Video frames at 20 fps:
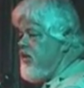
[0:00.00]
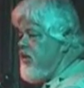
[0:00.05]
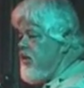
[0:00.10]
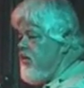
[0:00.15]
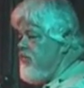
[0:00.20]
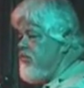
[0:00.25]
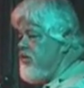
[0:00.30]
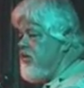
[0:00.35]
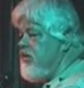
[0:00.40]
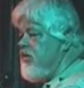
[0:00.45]
He
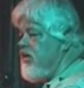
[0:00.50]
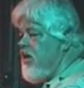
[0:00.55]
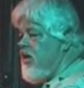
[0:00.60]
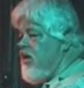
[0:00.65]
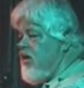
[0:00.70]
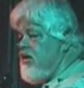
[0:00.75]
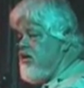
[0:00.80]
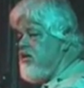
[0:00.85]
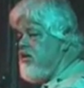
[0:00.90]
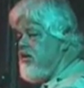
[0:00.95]
comes into
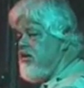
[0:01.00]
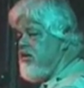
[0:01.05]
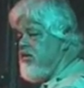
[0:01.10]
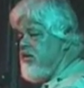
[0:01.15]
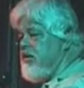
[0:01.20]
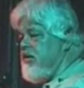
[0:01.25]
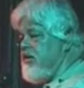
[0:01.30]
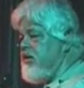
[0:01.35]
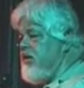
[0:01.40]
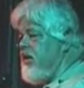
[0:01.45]
our
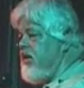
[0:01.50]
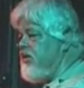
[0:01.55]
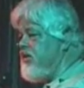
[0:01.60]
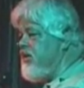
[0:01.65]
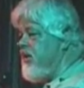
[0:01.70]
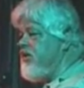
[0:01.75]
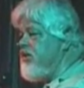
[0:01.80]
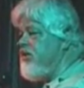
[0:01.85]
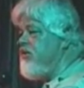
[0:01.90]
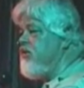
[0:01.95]
country and tells
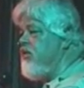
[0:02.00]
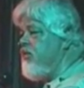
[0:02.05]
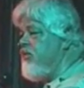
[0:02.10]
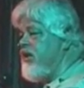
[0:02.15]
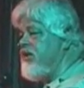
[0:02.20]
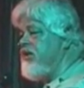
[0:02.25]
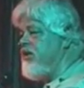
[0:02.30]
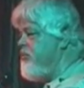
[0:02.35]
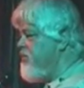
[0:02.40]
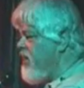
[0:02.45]
us to
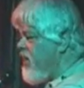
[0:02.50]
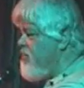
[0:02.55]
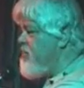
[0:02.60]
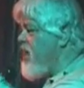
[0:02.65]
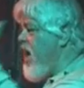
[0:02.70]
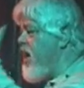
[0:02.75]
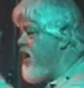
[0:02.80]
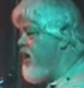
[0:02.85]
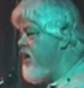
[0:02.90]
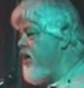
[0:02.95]
arrest him. Get him
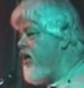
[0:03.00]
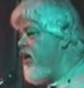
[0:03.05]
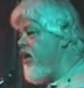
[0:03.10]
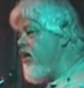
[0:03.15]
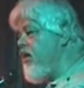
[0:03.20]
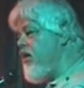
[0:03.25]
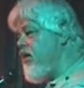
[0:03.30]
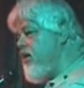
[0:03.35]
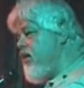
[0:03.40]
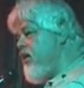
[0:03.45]
out of here.
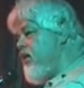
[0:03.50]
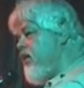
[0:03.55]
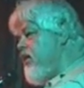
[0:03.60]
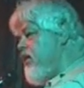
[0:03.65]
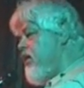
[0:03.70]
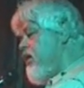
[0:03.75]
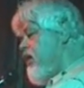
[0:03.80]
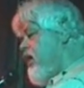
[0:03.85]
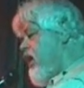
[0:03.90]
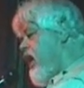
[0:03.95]

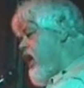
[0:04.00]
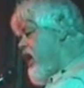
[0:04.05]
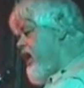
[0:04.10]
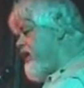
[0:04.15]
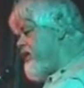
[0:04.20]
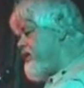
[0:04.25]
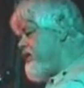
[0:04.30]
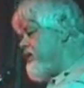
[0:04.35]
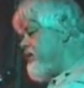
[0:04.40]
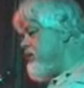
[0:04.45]

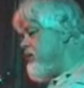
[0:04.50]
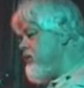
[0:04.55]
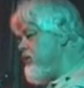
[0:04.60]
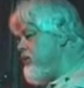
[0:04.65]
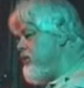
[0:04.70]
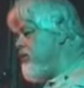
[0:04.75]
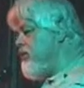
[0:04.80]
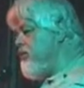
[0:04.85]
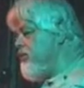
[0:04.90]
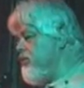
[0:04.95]
I still knew
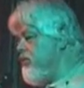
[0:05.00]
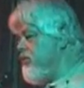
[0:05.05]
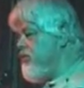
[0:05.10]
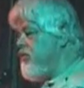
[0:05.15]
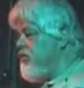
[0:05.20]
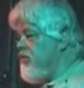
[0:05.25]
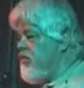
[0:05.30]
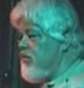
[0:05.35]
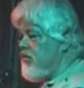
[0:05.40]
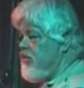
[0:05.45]

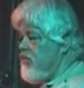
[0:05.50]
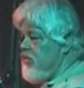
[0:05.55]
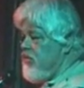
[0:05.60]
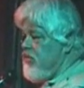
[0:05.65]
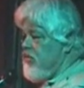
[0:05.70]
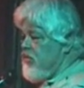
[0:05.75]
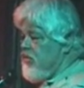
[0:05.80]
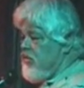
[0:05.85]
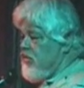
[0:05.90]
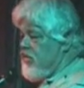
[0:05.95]

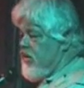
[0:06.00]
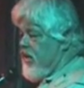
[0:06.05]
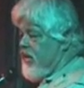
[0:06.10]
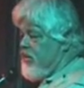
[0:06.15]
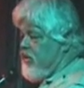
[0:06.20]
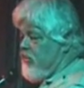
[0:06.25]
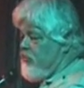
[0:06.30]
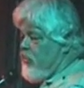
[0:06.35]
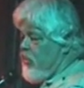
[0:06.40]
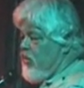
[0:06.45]

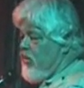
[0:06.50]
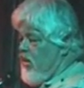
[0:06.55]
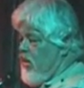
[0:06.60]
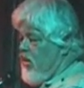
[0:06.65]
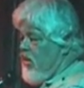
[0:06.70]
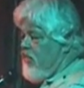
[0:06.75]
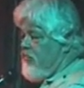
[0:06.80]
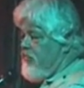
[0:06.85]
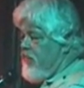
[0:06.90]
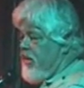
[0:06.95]
that to
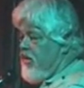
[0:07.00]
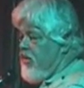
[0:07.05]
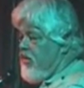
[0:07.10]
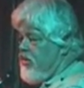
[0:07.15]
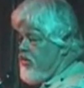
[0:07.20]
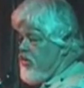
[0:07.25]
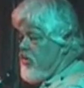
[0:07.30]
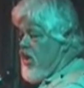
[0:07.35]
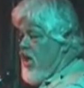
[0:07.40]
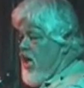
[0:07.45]
put me
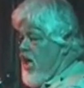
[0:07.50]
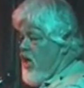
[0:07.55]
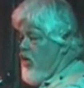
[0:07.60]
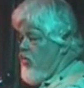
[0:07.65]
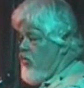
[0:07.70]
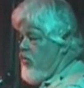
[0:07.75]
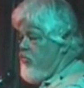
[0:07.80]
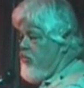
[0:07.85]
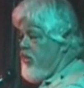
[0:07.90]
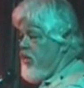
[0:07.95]
on
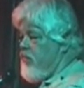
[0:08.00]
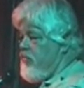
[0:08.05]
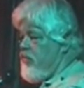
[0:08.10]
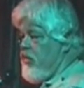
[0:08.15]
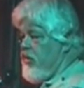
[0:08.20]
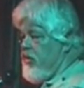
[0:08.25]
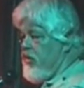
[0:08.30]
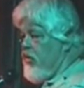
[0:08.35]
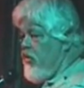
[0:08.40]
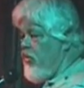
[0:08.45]
trial would be to
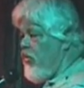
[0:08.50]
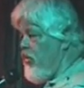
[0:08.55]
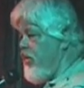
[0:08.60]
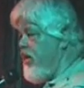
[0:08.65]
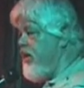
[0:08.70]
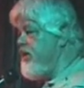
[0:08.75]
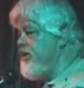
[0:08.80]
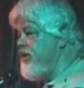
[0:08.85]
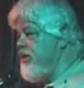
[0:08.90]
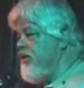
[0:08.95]
put the whole
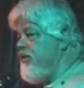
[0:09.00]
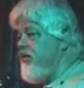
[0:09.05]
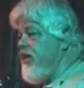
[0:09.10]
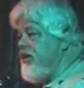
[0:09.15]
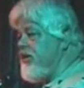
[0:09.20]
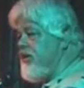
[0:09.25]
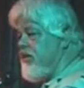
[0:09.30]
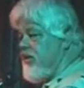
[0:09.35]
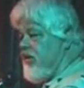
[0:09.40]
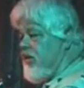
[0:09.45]
nation of
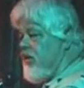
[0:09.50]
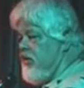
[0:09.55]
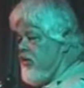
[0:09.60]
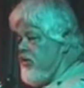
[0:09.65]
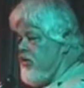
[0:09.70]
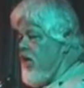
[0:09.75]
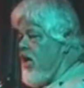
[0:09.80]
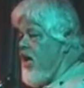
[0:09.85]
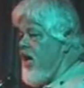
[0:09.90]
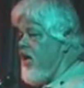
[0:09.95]
Iceland on
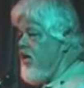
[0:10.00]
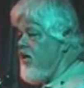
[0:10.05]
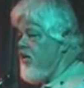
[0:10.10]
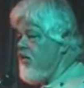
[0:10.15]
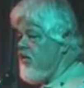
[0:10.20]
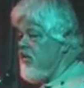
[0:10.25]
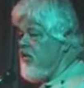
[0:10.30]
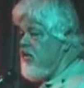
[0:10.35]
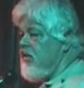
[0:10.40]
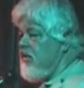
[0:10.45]
trial.
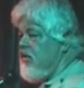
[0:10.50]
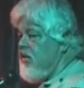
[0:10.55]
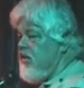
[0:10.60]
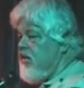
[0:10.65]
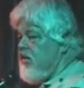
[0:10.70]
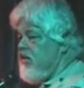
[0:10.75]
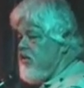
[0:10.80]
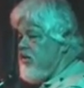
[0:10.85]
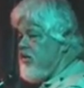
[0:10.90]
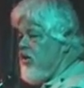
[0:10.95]

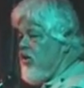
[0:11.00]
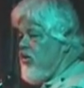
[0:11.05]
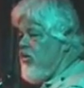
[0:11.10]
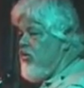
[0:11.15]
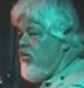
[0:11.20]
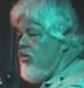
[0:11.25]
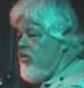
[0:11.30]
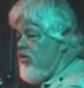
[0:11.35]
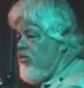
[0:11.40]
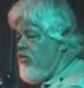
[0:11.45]

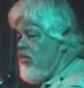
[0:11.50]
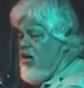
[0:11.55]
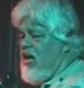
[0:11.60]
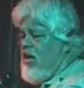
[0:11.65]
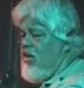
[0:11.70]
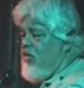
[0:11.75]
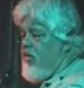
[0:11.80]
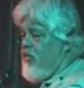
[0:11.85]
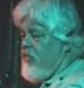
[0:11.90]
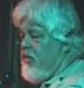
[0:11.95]
So we're
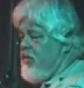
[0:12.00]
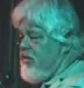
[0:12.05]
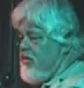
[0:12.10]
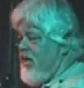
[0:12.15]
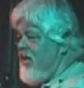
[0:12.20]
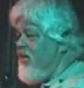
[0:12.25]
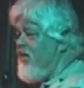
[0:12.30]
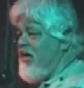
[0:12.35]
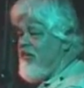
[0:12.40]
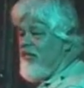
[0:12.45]
not criminals.
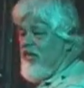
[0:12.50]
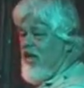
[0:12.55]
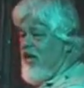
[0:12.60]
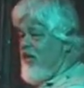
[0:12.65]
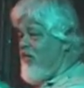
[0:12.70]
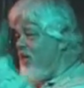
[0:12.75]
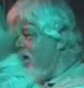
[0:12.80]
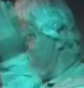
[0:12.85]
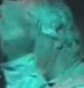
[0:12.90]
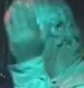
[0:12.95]
They don't even get
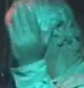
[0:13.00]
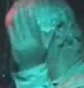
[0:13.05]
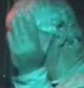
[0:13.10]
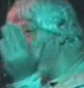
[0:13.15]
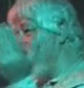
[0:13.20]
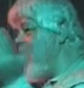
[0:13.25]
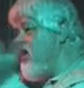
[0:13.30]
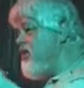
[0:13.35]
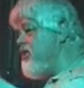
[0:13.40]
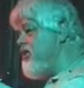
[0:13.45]
around to
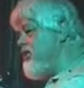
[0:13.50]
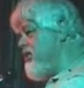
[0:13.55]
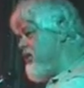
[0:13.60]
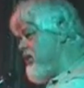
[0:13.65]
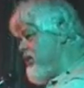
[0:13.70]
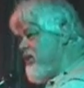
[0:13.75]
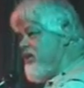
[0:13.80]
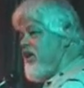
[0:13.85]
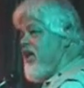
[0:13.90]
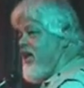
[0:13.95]
charging
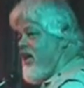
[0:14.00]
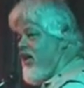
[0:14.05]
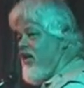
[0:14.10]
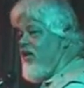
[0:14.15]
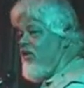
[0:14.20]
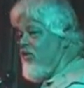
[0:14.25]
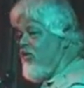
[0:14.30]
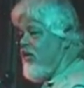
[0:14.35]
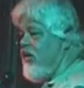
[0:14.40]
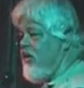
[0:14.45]
us, let
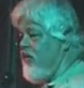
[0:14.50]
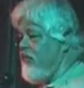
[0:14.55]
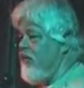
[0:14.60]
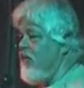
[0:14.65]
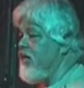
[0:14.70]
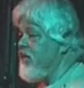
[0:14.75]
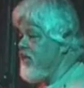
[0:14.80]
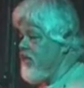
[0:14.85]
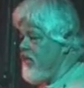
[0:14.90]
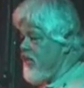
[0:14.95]
alone
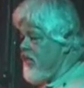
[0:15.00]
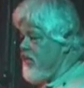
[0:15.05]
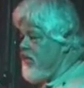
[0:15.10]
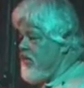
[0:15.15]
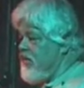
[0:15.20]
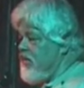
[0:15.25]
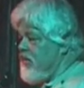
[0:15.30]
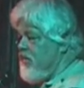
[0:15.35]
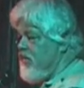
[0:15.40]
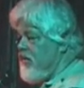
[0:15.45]
convicting
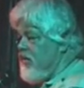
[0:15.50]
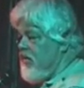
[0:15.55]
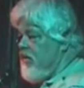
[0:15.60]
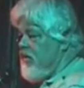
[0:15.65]
us.